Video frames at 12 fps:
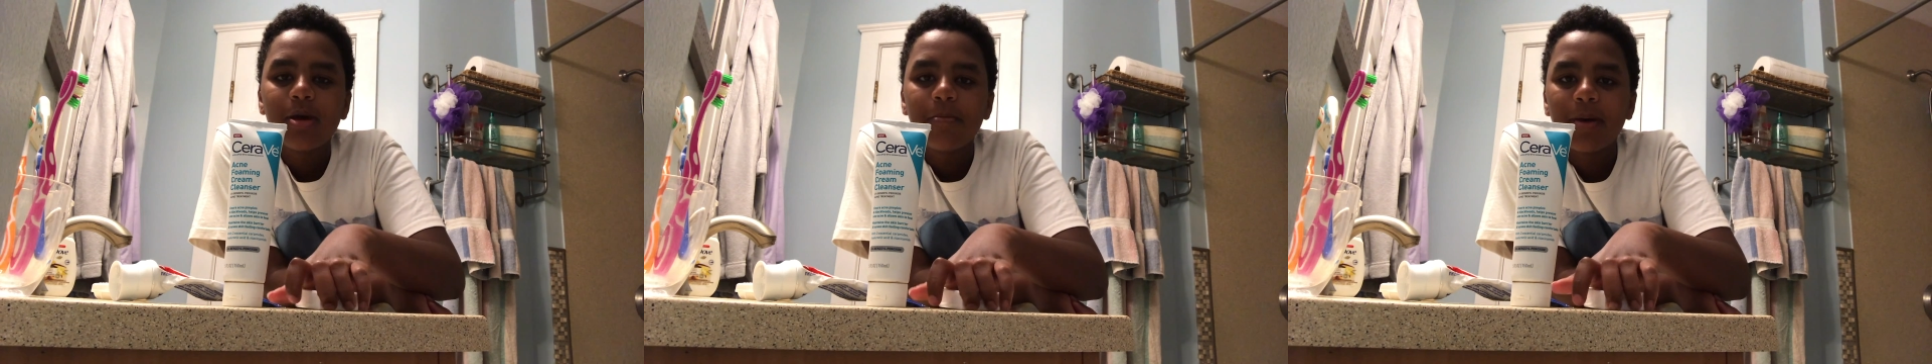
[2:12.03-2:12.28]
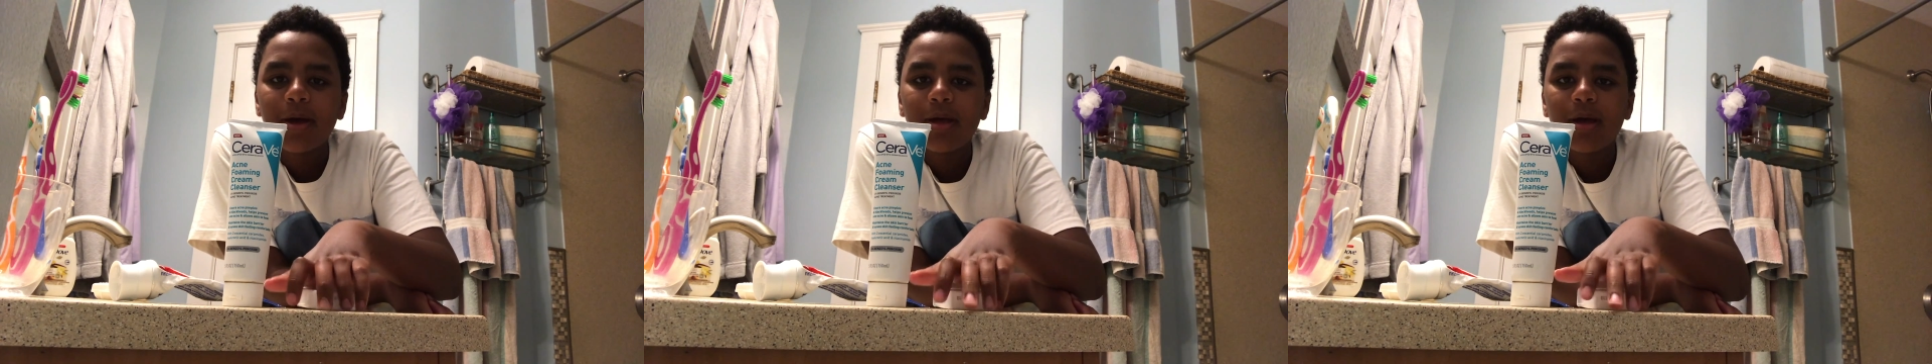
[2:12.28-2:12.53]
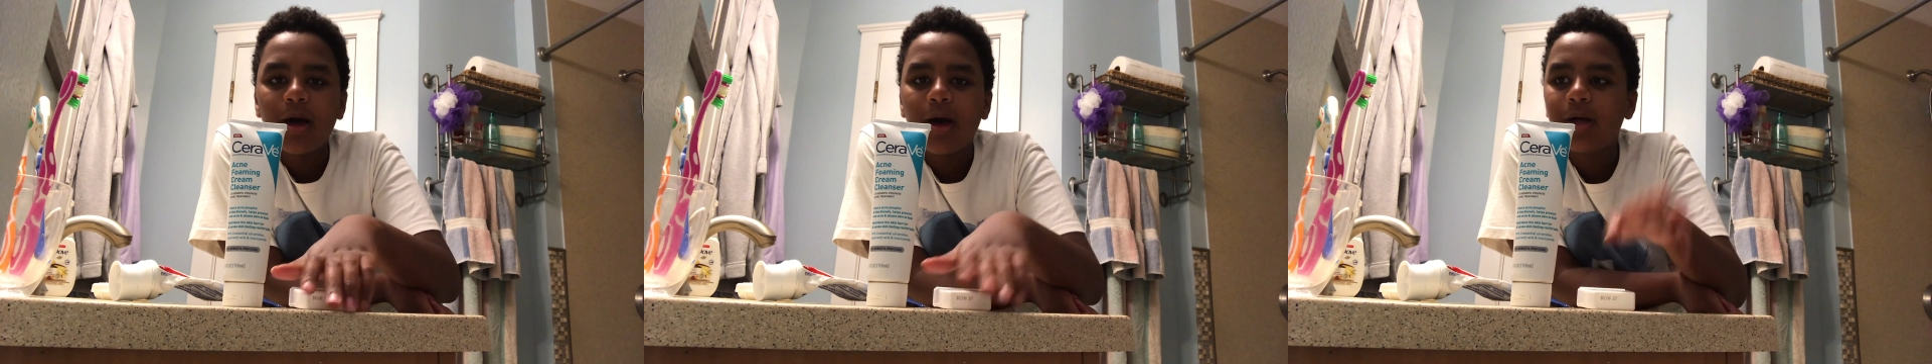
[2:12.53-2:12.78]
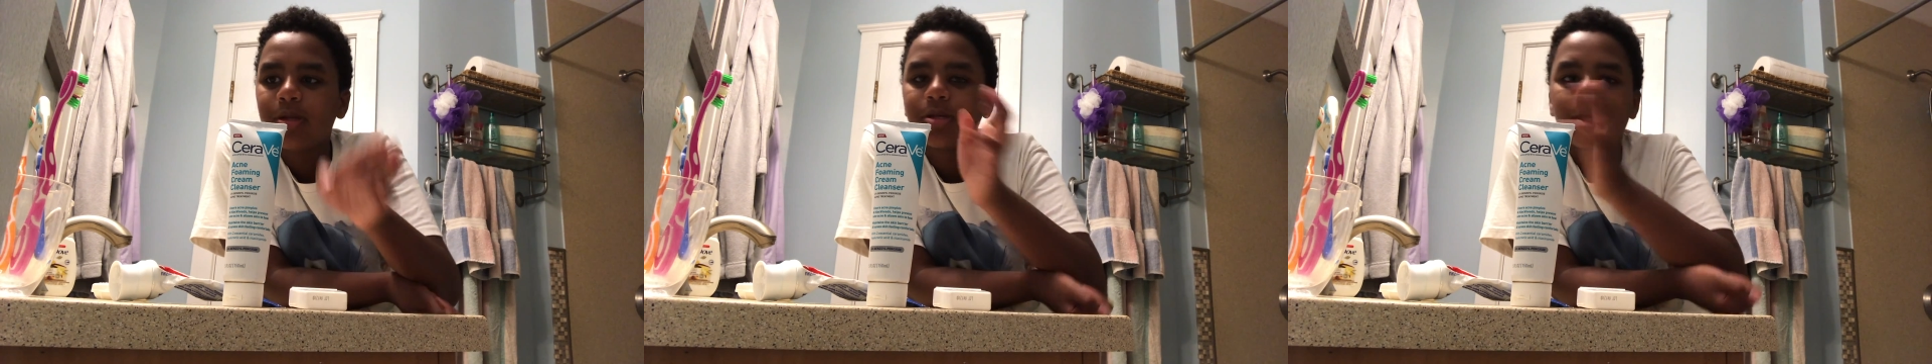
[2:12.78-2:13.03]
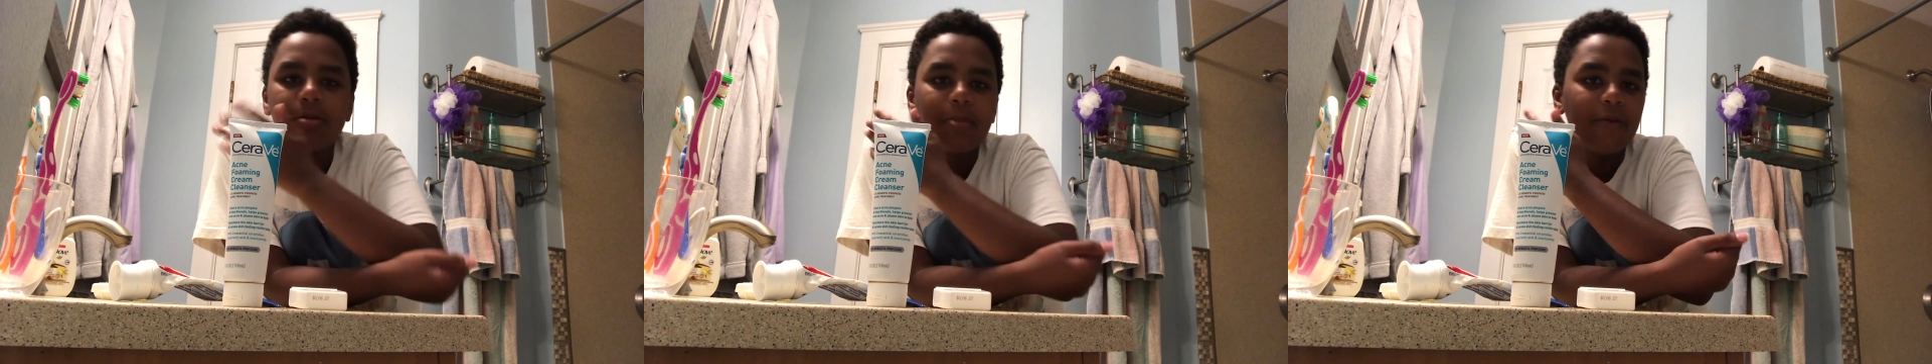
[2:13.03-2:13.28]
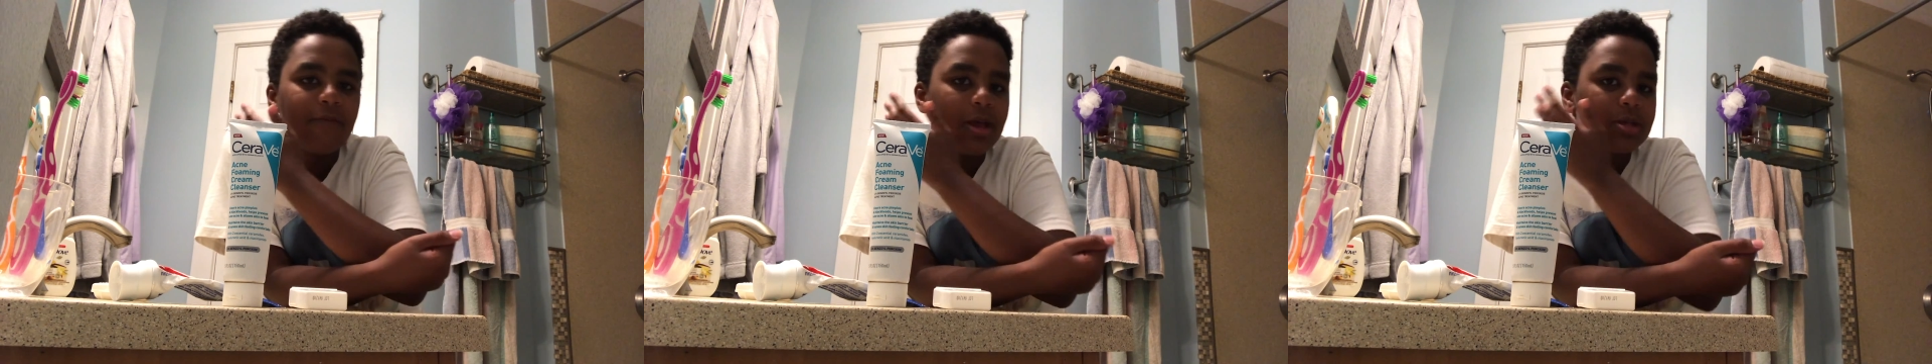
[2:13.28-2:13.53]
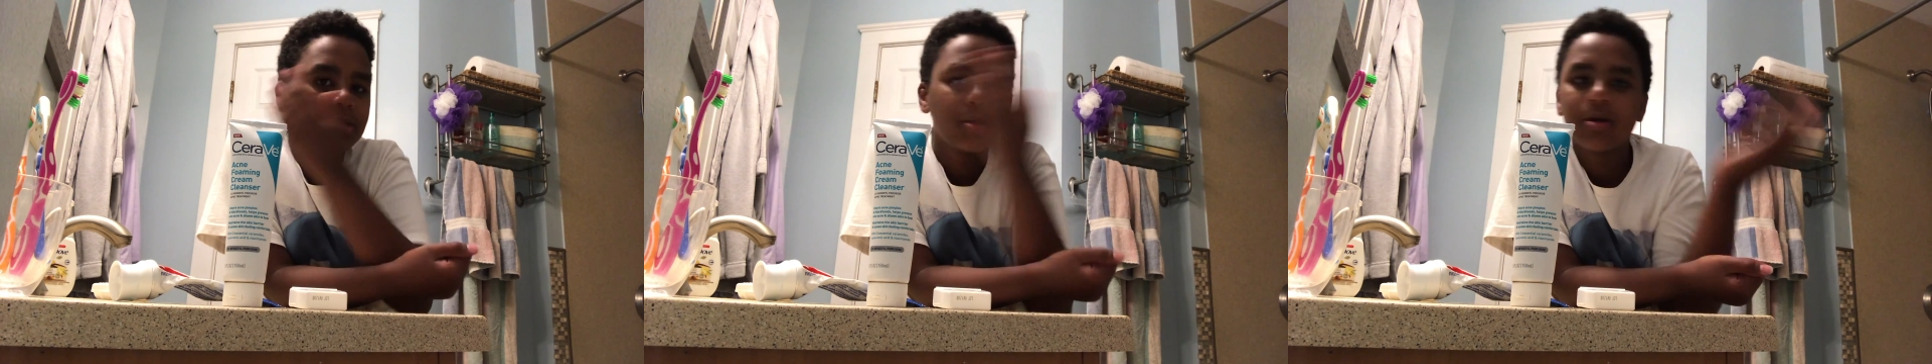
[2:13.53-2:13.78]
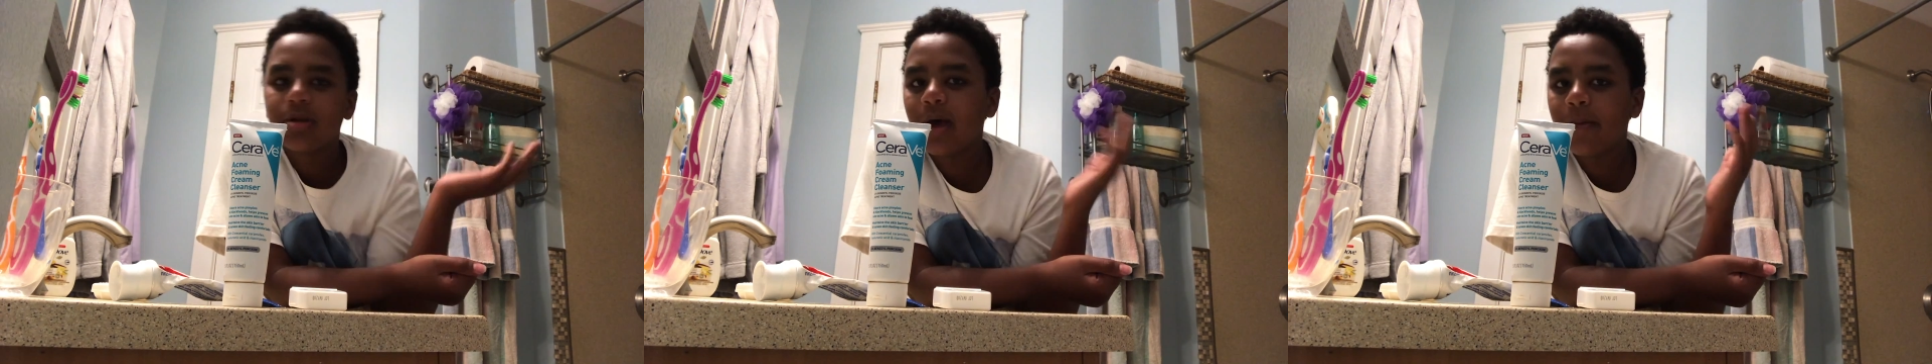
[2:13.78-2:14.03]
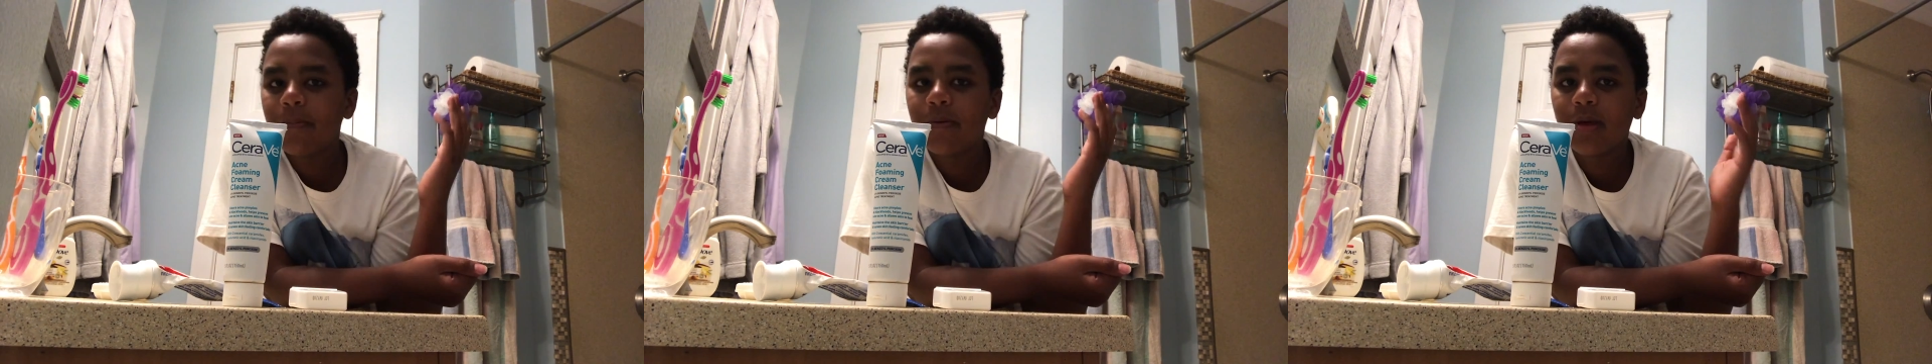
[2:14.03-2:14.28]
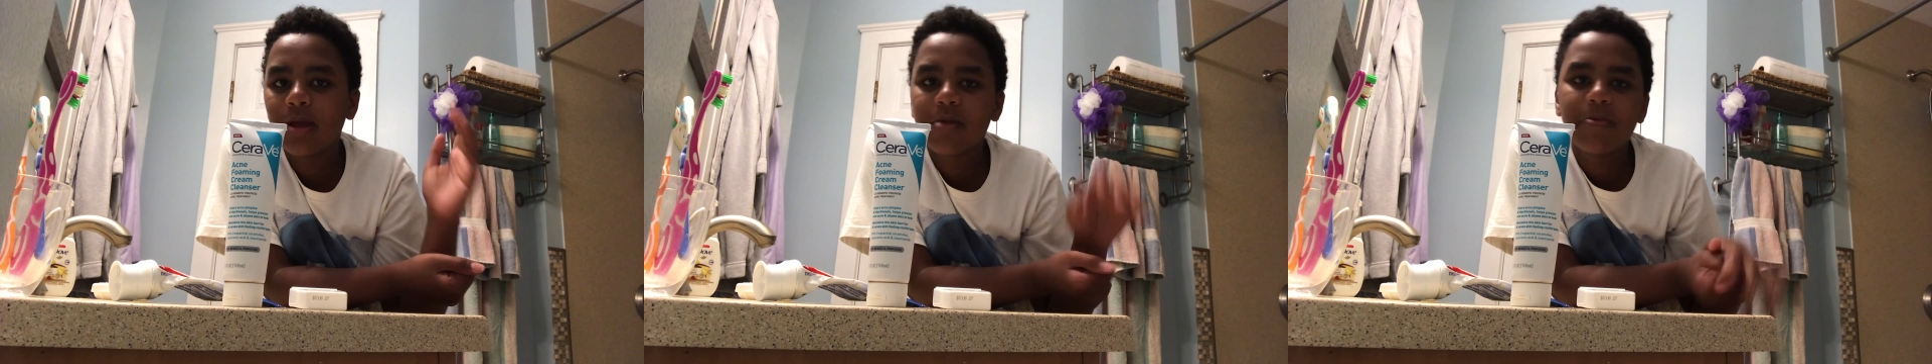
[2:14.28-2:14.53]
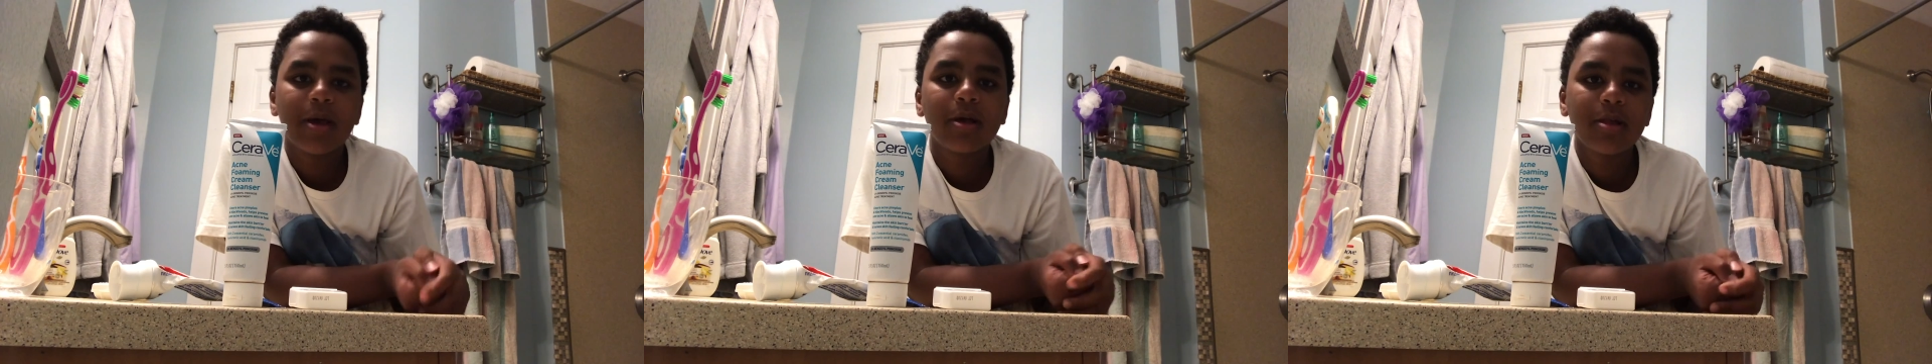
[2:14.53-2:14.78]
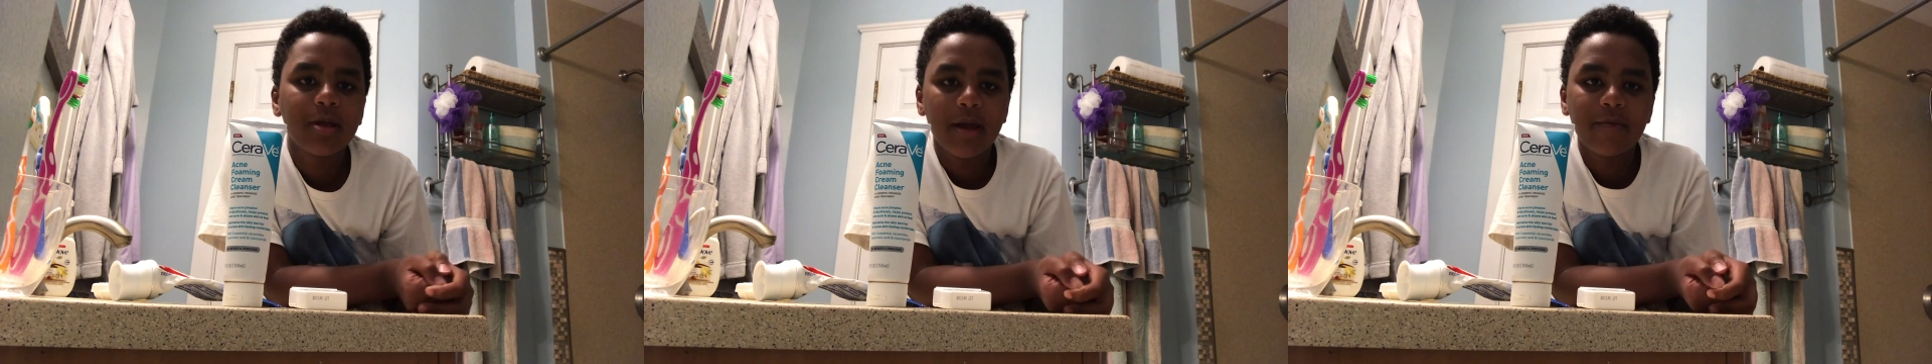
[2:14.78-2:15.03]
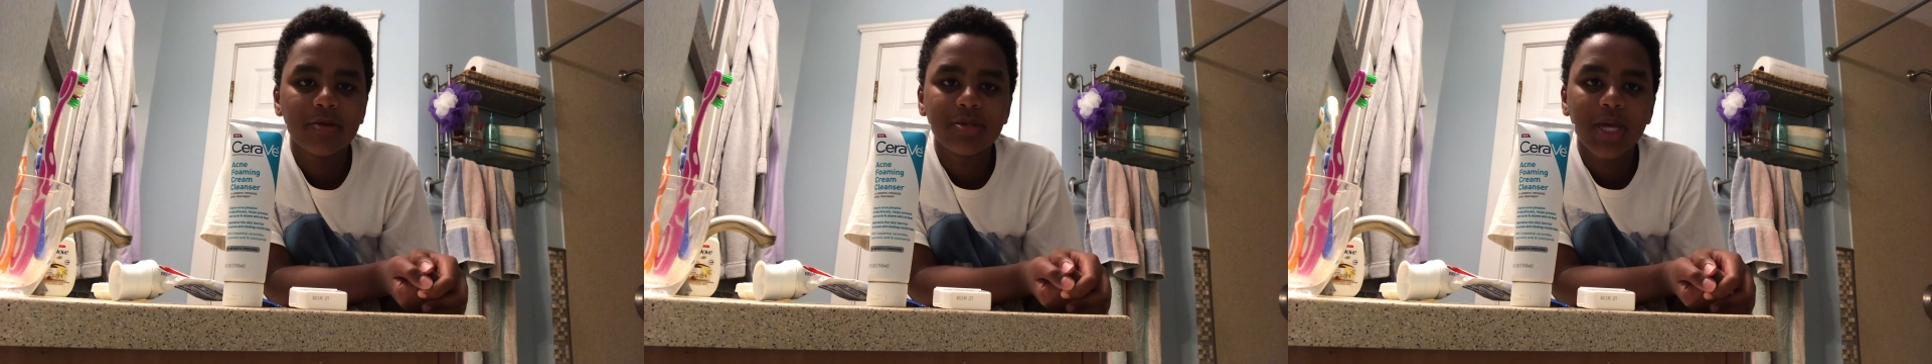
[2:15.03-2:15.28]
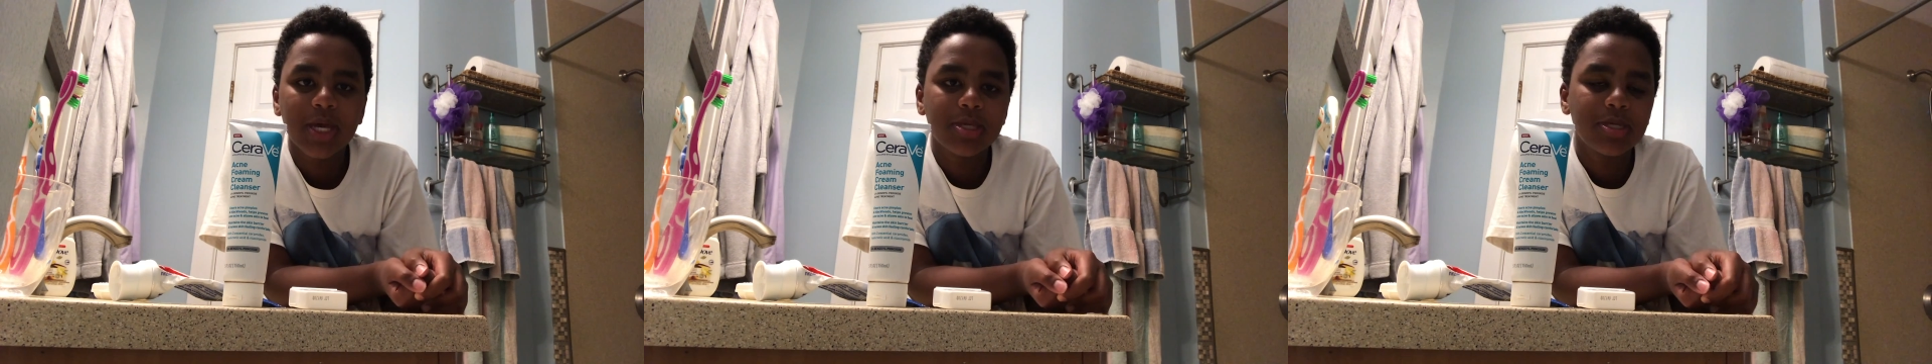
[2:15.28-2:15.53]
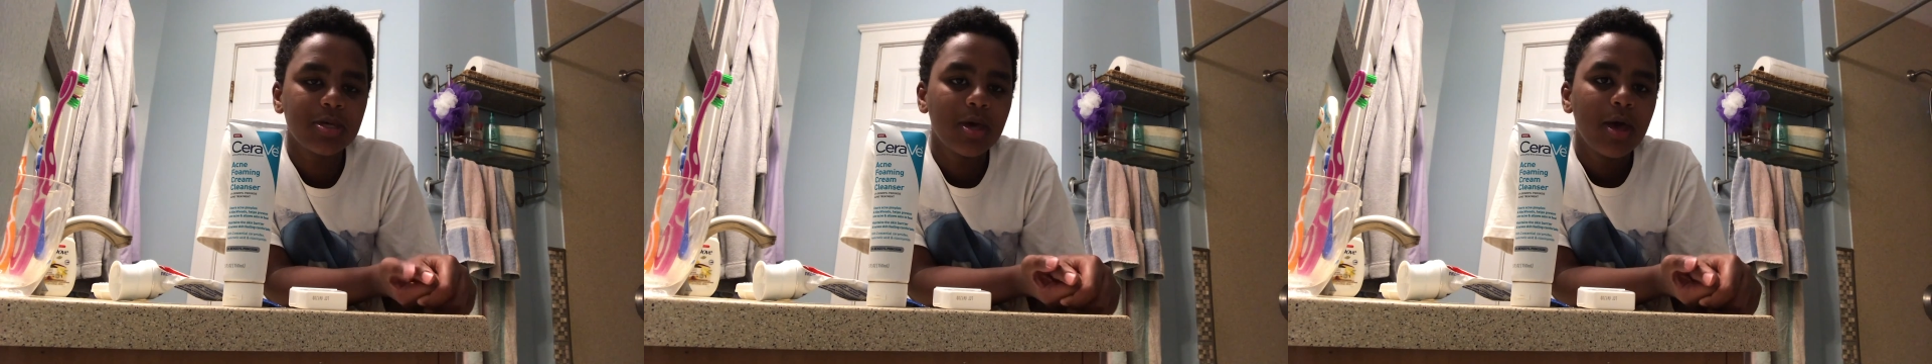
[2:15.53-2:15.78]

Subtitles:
but all of a sudden my face cleared up. It's been clear ever since.